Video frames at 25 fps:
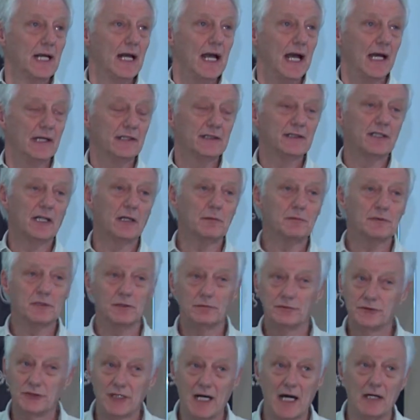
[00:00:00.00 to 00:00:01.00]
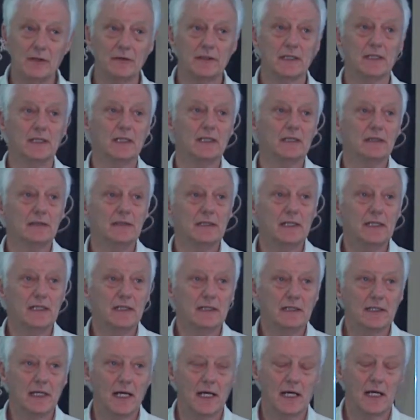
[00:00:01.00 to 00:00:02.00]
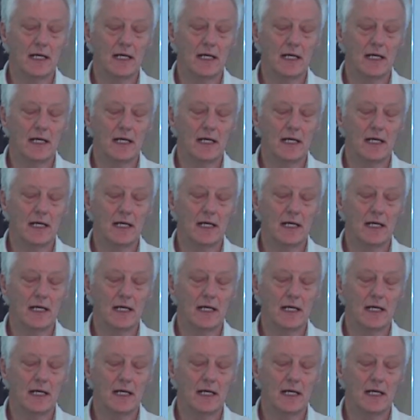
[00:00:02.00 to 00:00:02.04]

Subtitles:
And in terms of drought, the